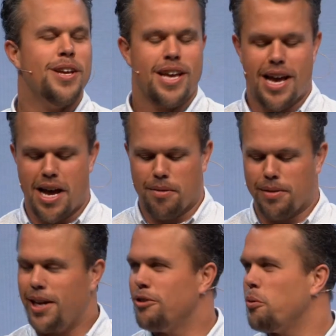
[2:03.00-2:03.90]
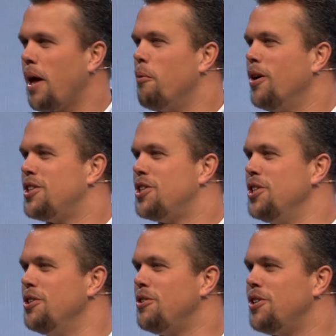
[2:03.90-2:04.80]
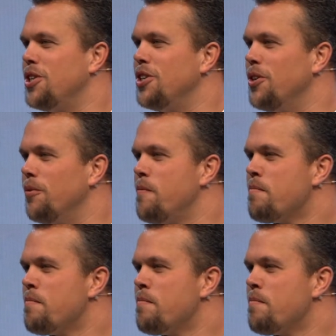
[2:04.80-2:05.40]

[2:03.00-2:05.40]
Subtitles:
But here's what I want you to do.